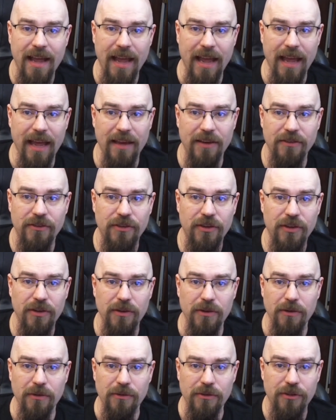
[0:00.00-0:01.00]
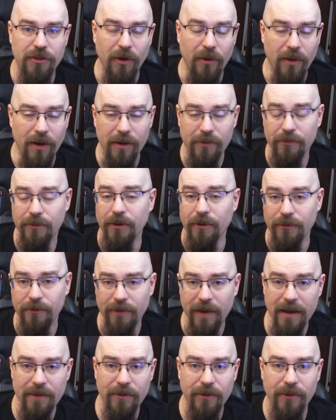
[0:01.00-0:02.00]
and to show off your
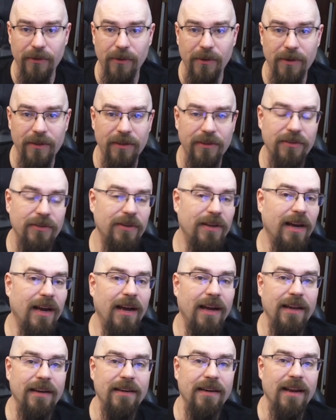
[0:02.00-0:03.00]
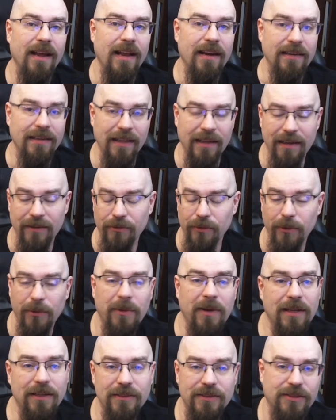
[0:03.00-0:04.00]
favorite toy that you got and let
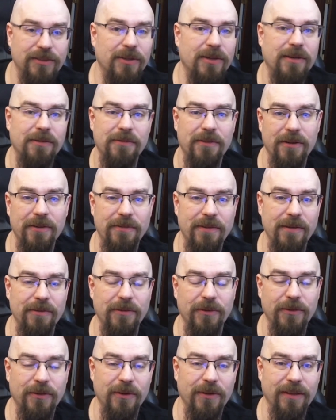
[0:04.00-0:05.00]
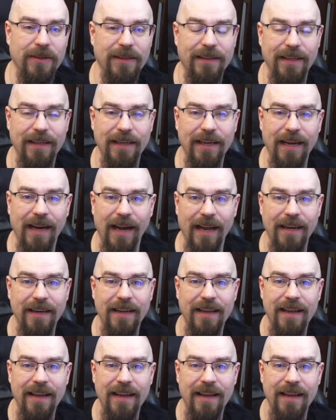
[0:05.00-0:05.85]
everyone else show off their favorite toy that they got